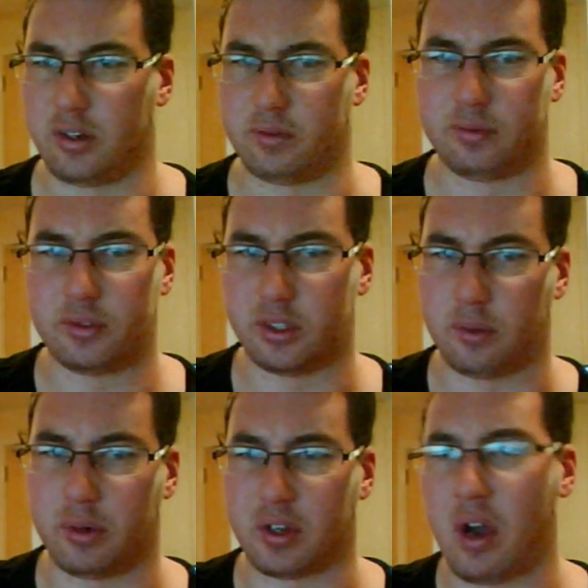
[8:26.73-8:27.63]
and you know,
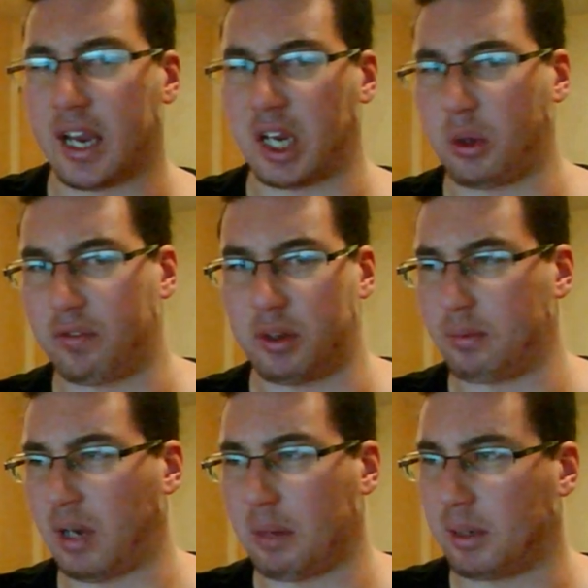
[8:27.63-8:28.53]
where he got angry with him,
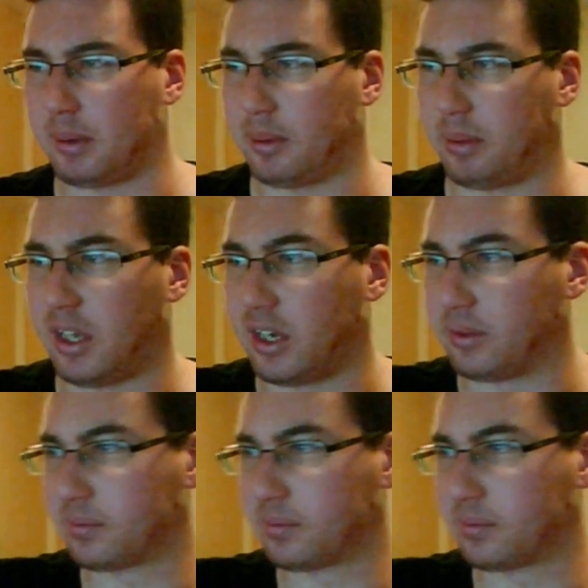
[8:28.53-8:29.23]
blah blah blah blah blah.